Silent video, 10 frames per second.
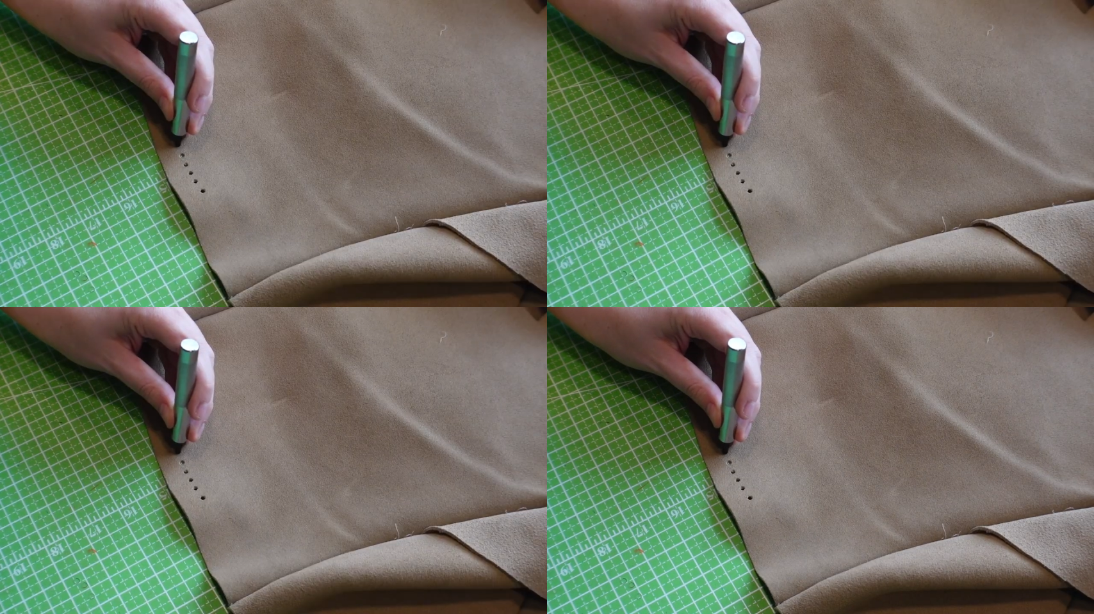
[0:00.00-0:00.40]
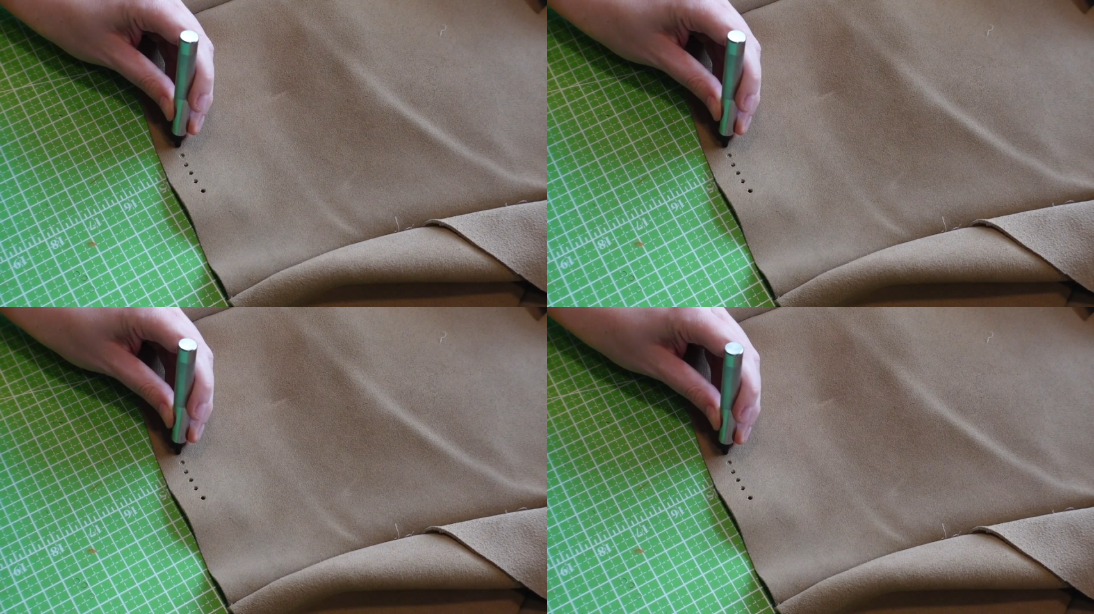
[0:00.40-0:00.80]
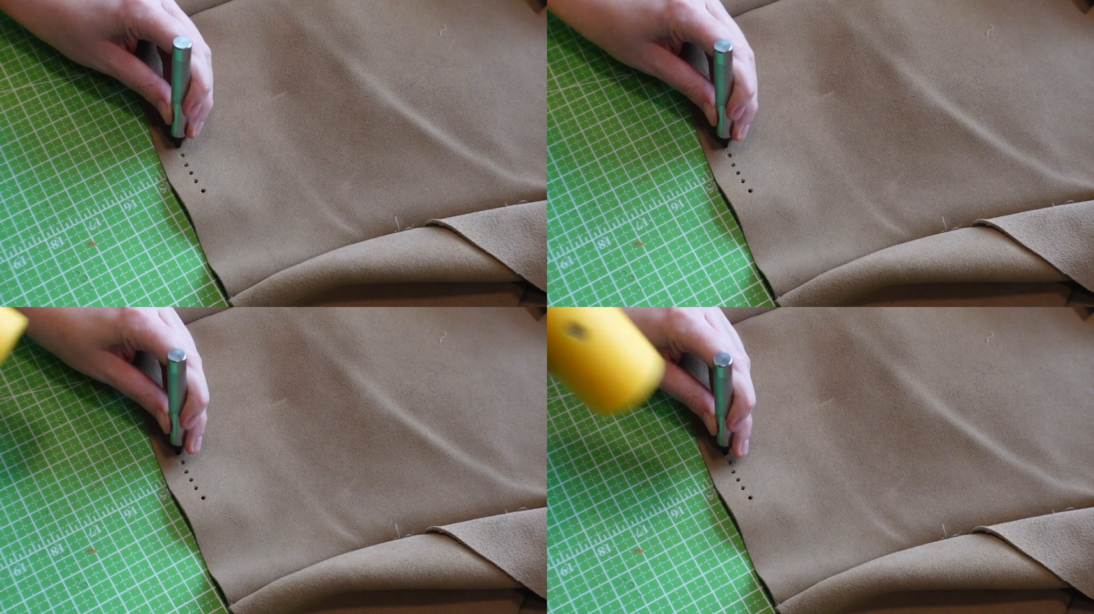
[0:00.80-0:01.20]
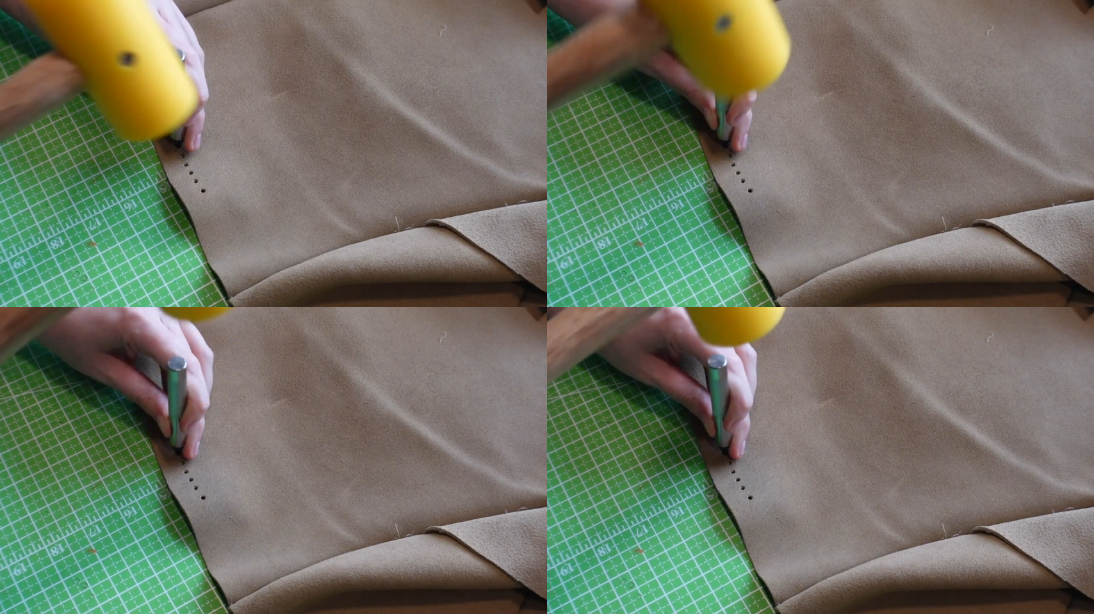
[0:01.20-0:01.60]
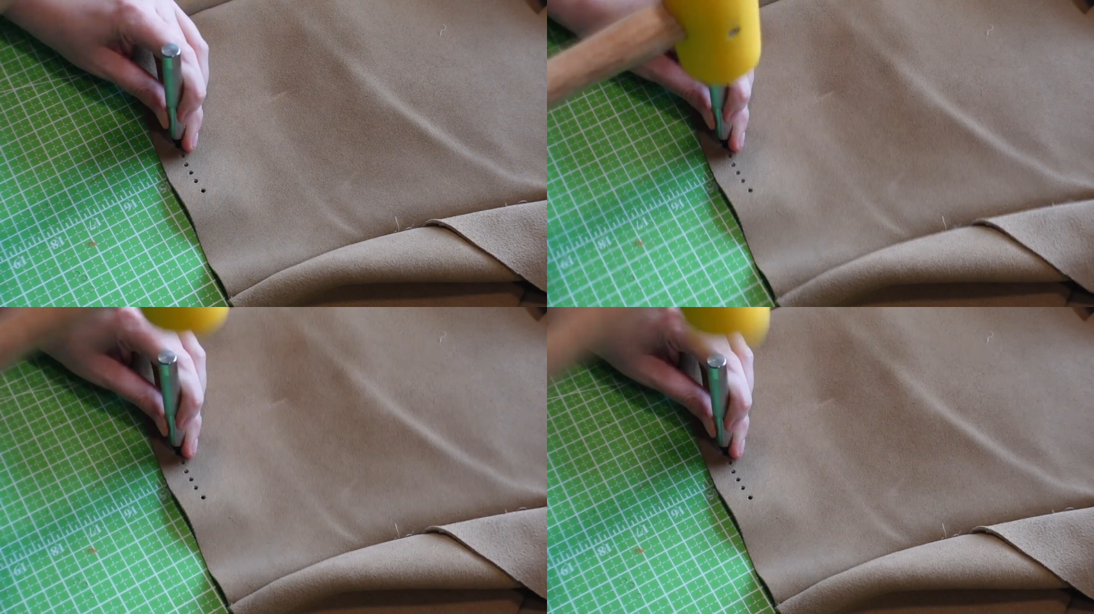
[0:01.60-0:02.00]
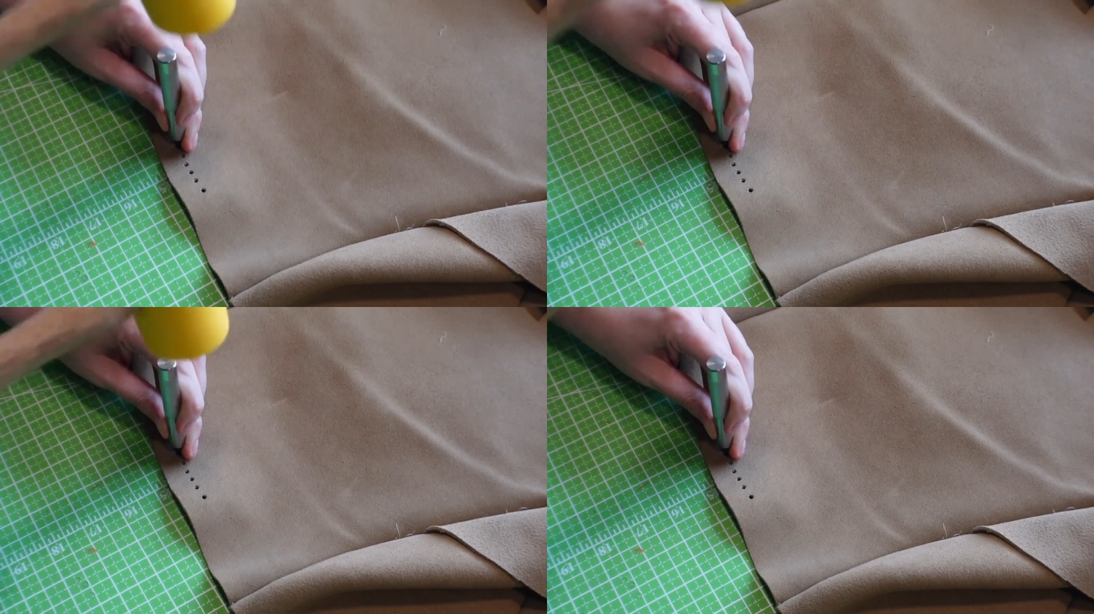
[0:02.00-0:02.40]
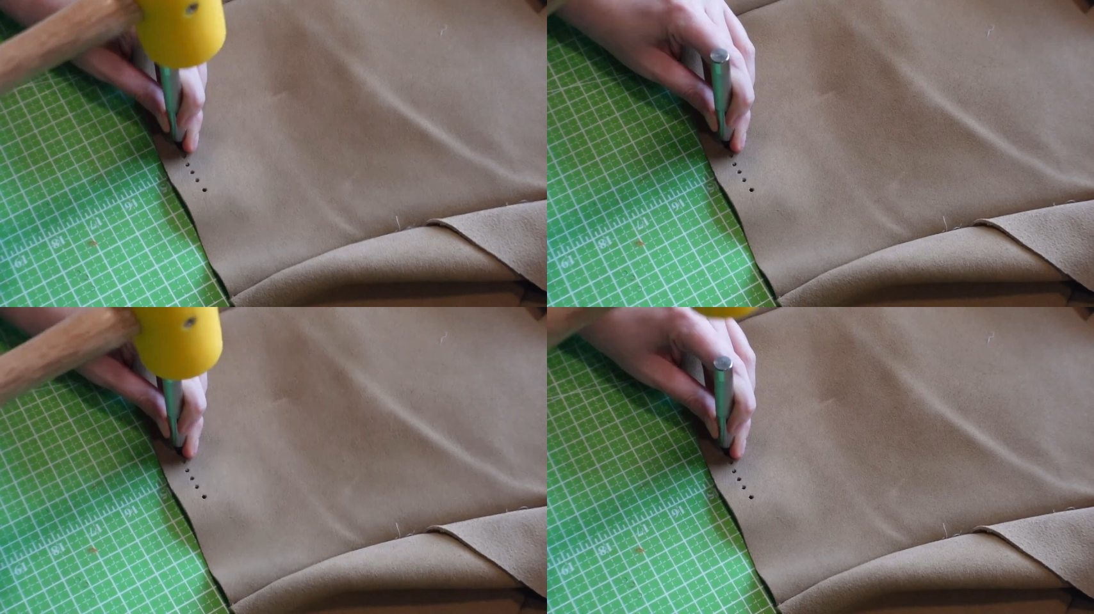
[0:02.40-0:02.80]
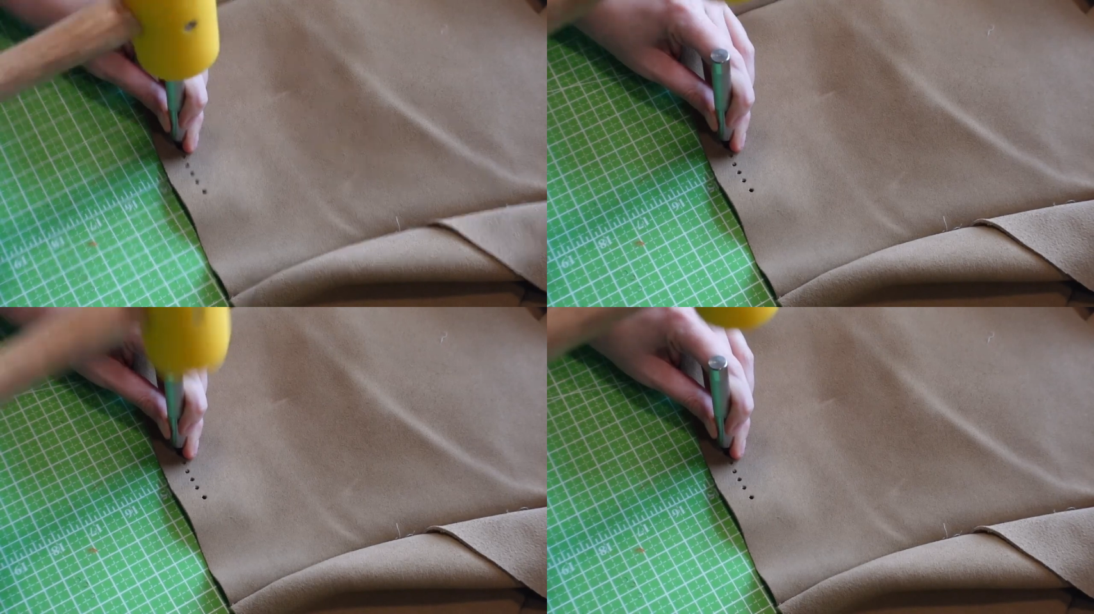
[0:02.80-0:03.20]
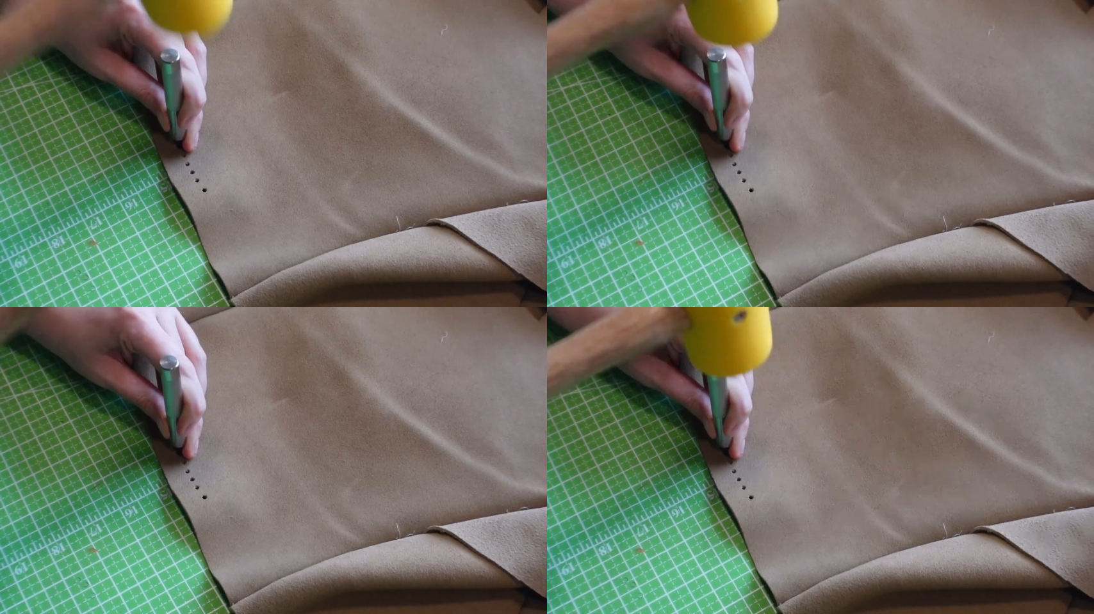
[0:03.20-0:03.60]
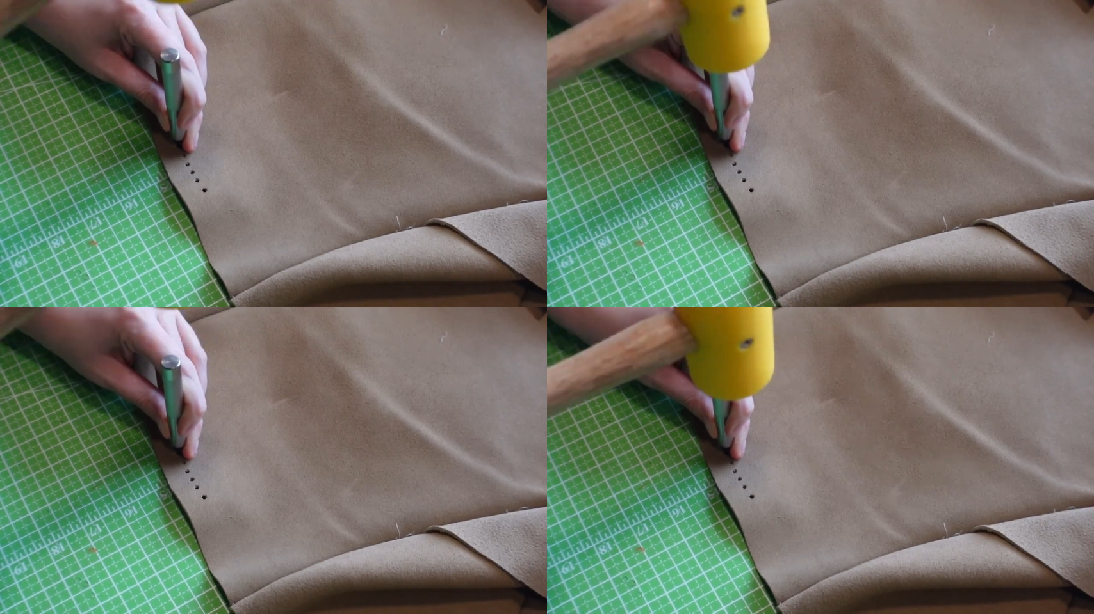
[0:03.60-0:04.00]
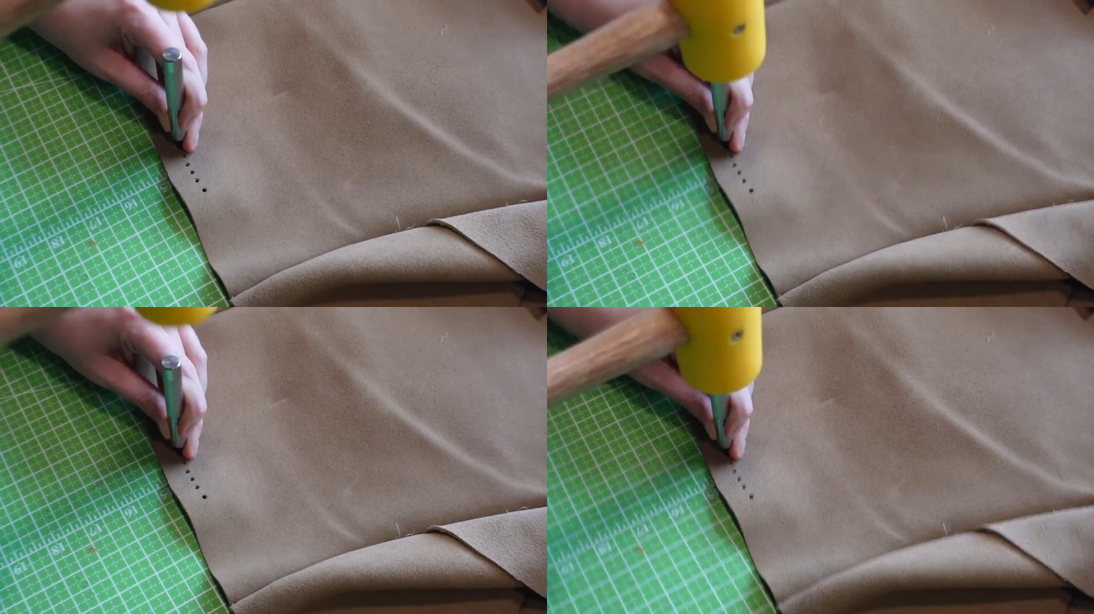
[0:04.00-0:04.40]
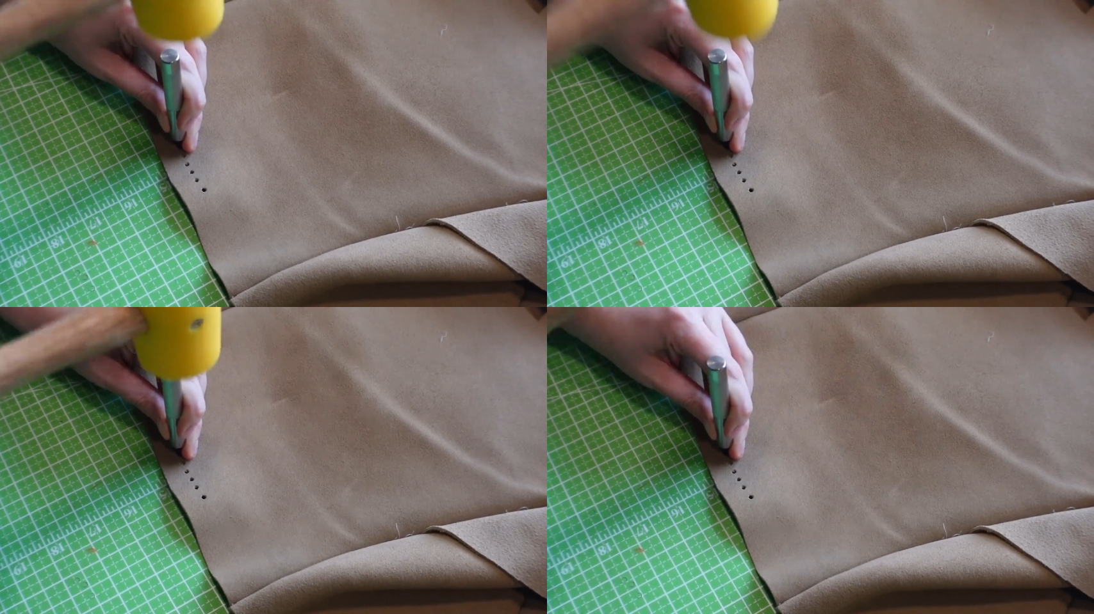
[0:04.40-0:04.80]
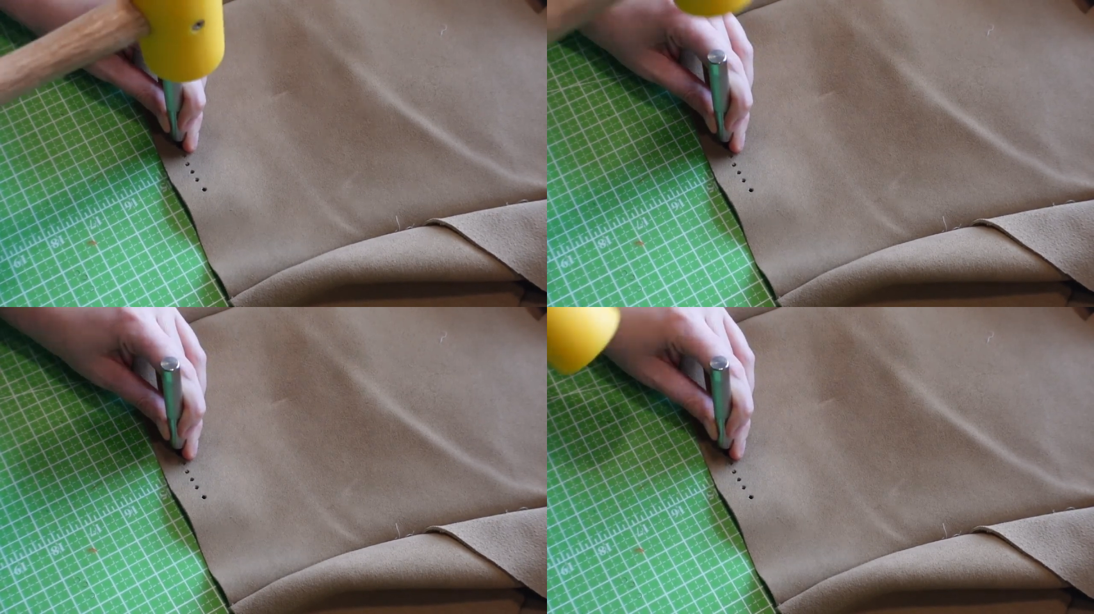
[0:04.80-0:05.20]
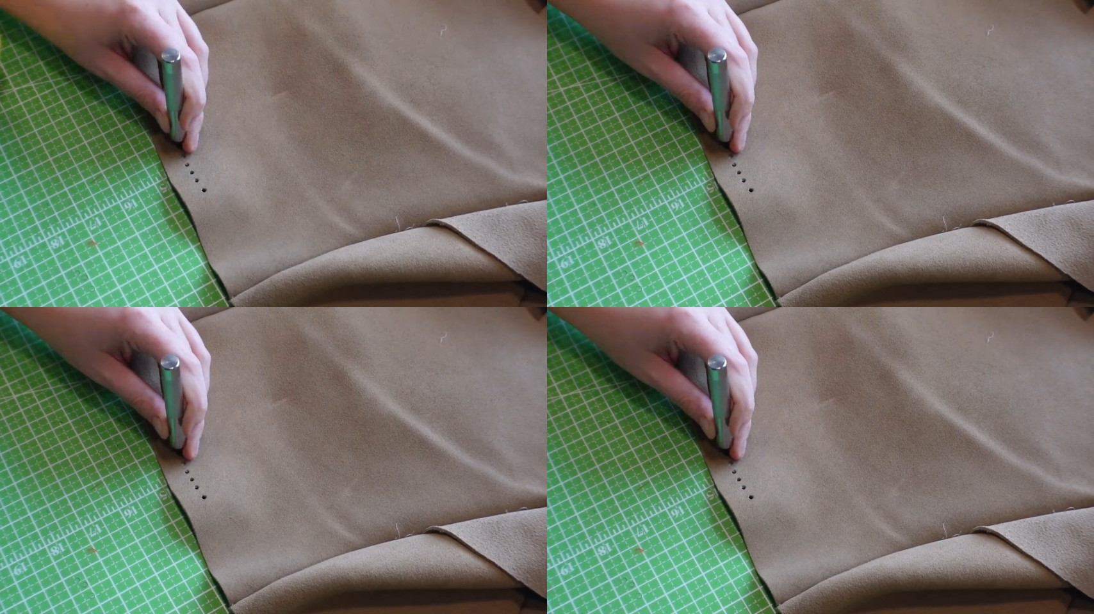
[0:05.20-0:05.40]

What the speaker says: Nobody's mouth can be seen.